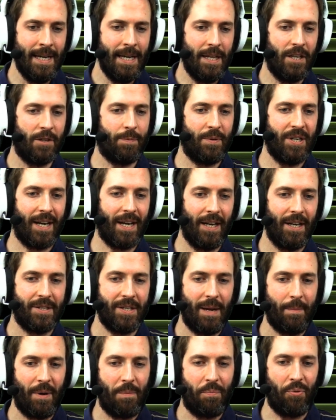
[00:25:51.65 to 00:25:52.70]
This particular
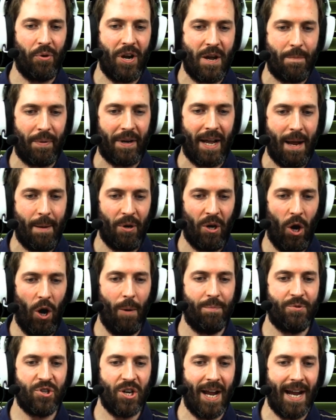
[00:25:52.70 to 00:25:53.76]
demon breed became an
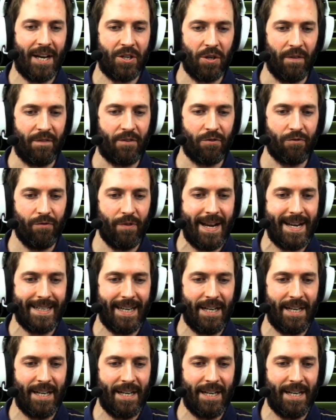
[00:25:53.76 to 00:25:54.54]
object of great